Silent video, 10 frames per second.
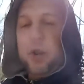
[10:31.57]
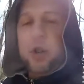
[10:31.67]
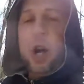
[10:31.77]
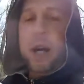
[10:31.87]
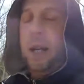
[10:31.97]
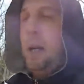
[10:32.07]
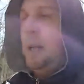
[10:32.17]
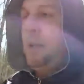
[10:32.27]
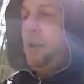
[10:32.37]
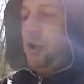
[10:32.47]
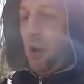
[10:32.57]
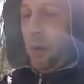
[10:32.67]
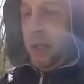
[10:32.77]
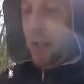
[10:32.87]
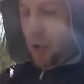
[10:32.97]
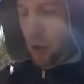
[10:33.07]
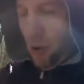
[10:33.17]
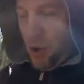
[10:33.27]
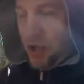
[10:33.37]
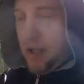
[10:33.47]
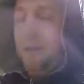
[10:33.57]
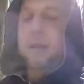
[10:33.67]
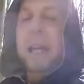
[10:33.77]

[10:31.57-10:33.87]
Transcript: and you're showing yourself naked.